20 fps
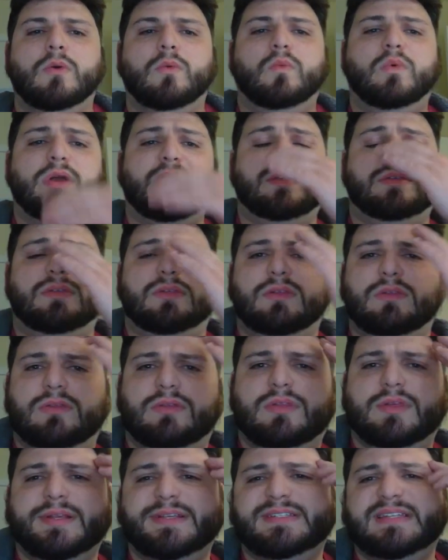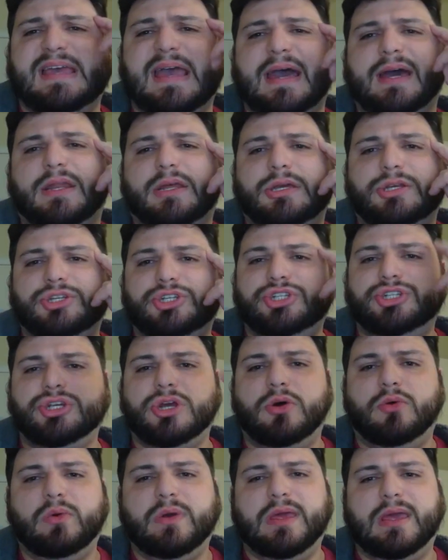With the data
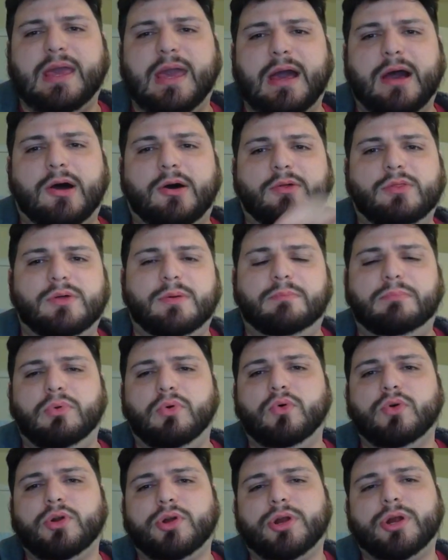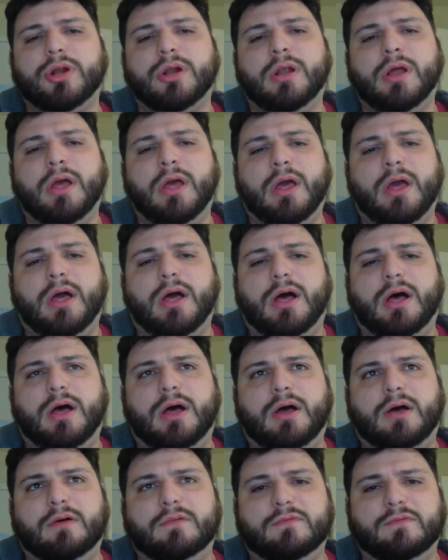showing how the border
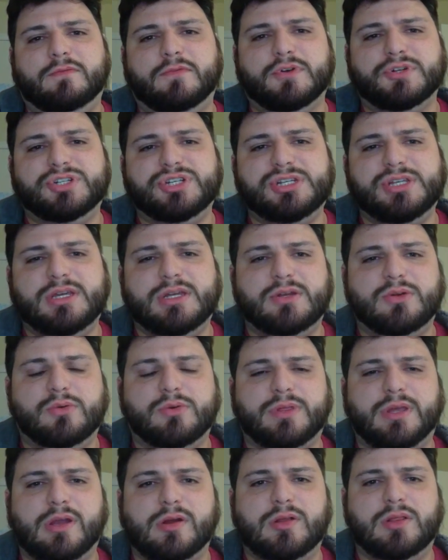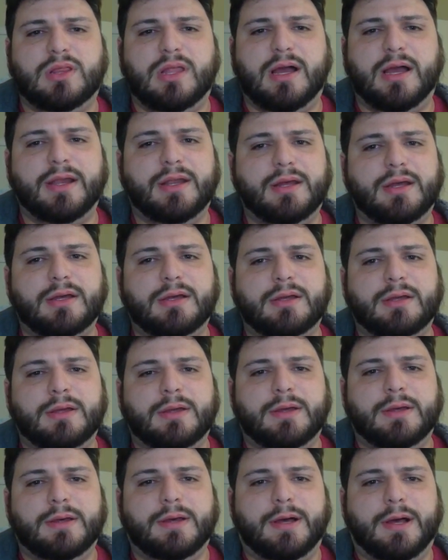of Virginia and North Carolina
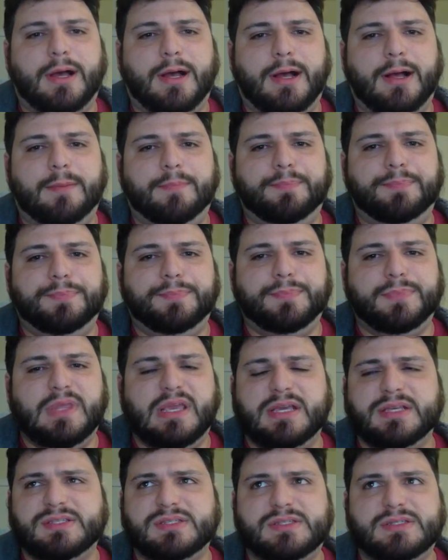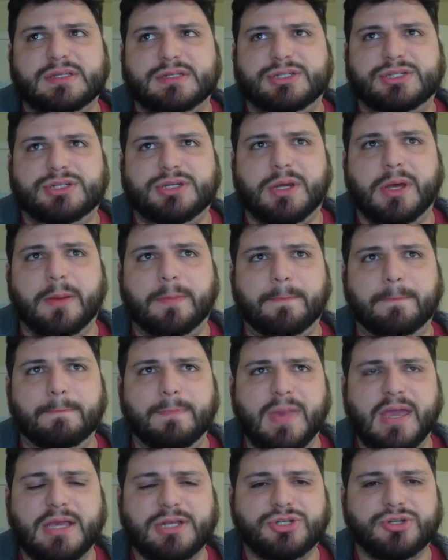is such a
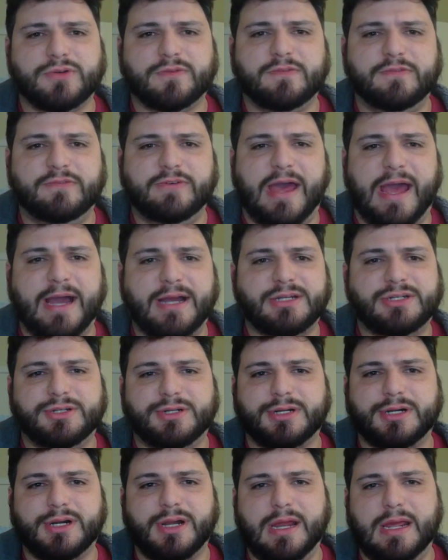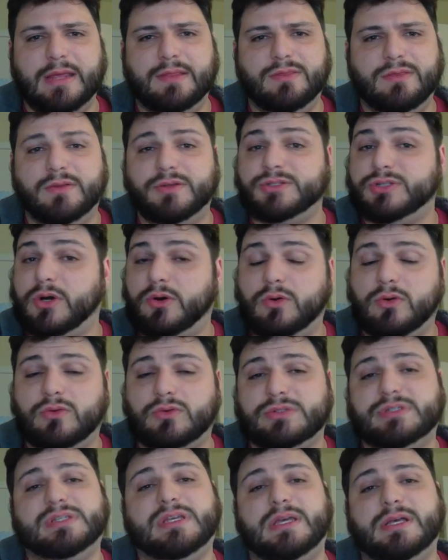major factor in
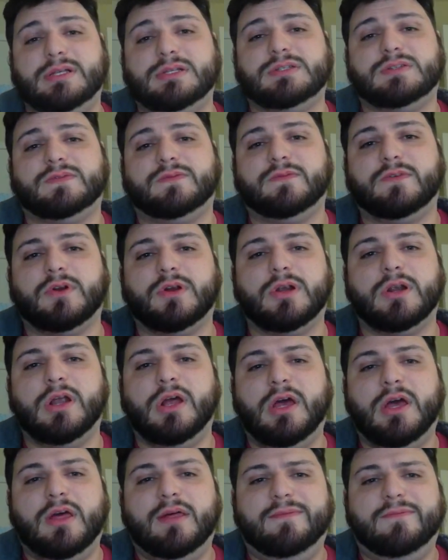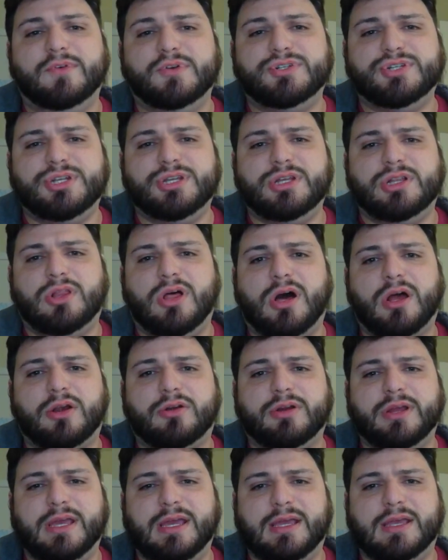total sales for Virginia
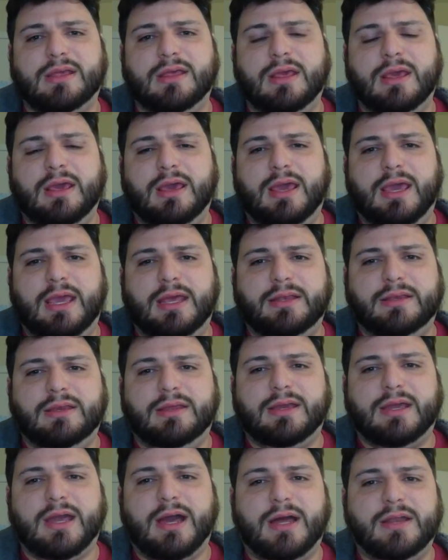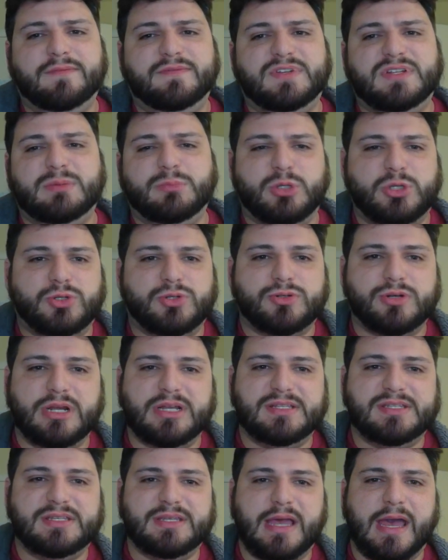lottery, it kind of
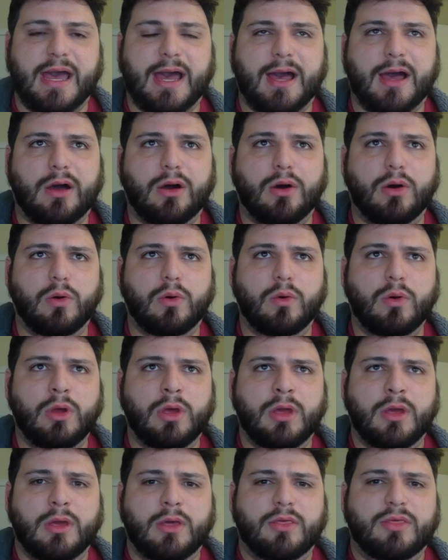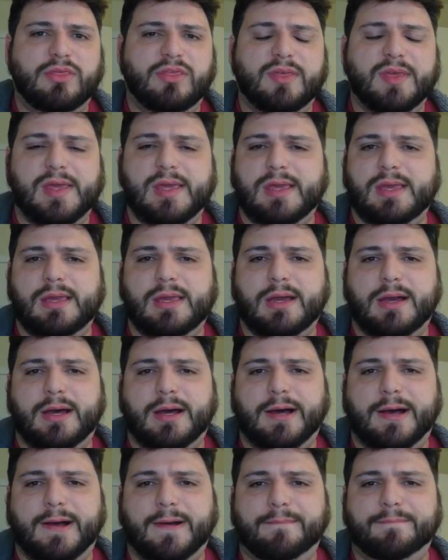demonstrates how the
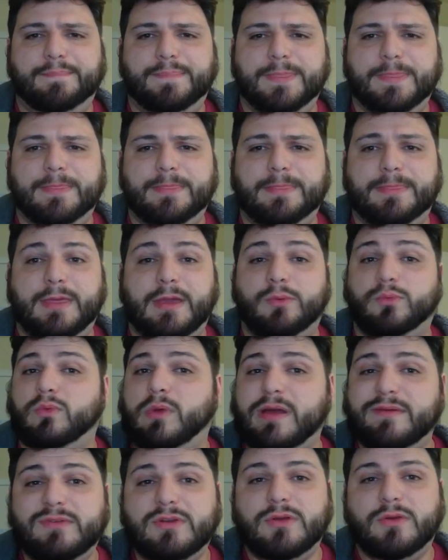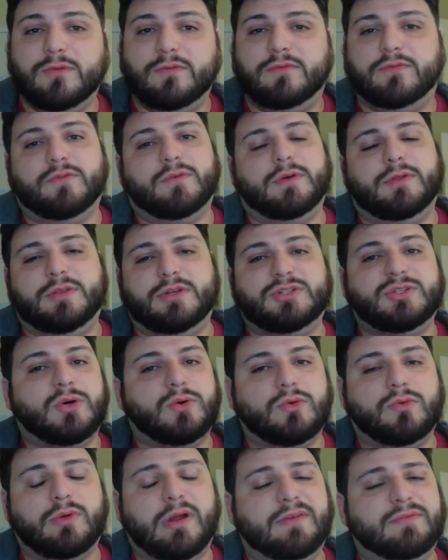revenue for the
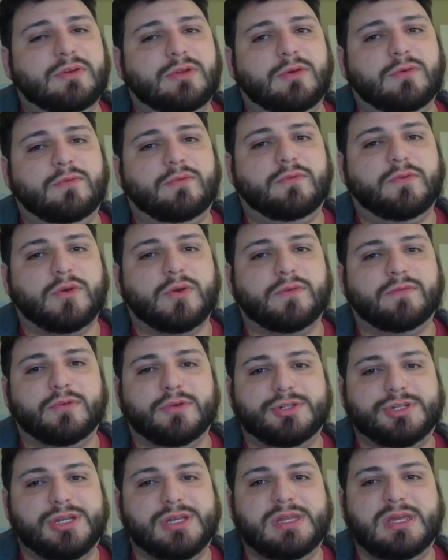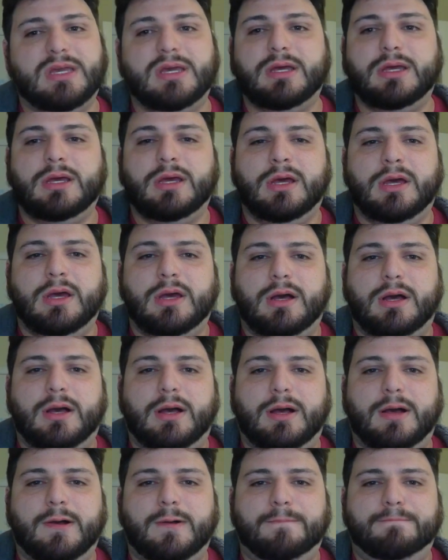total revenue for Virginia
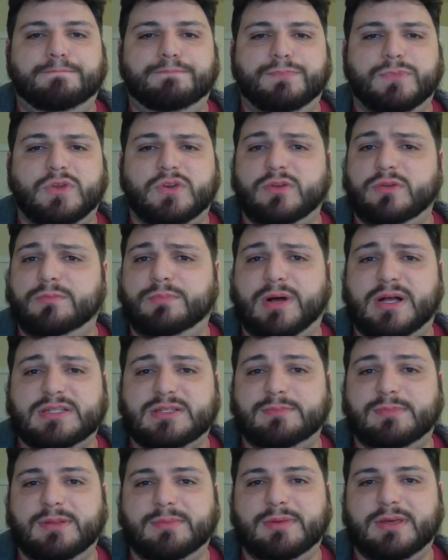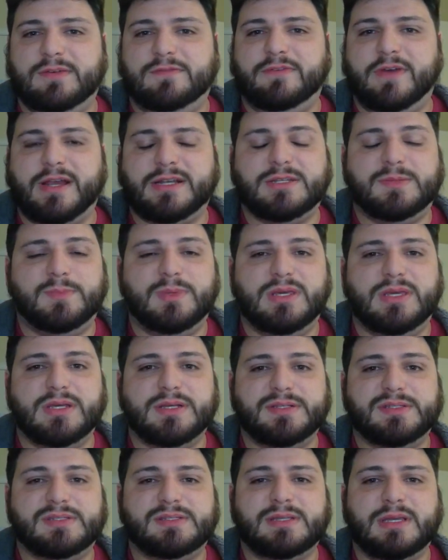could possibly be affected,
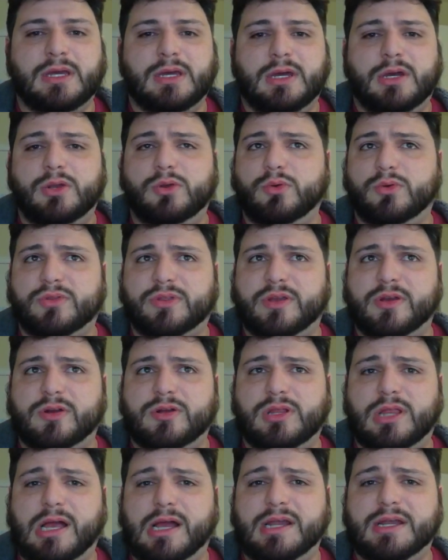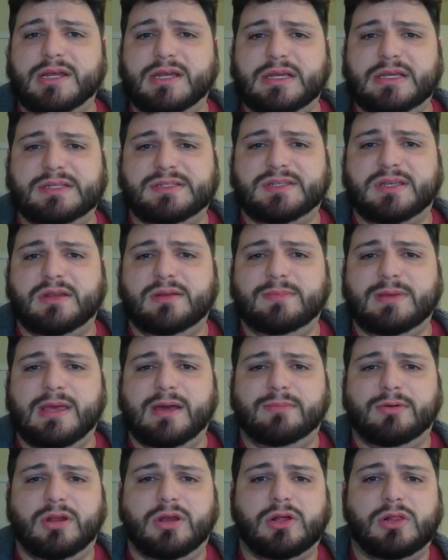because North Carolina is going to be
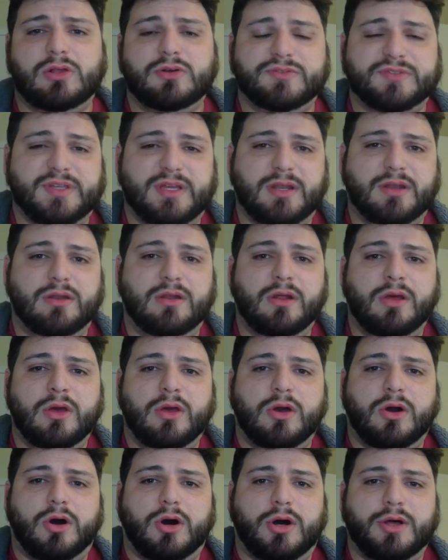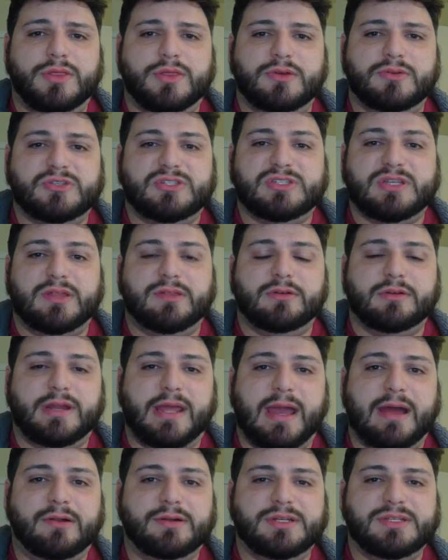able to close in on those southern
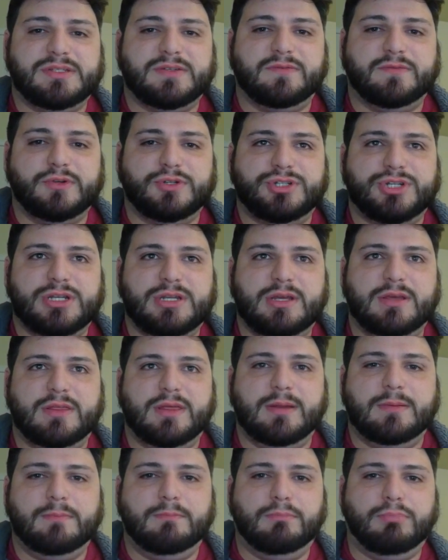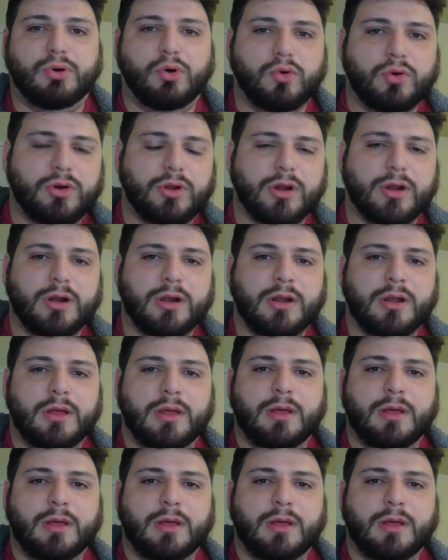counties of Virginia that border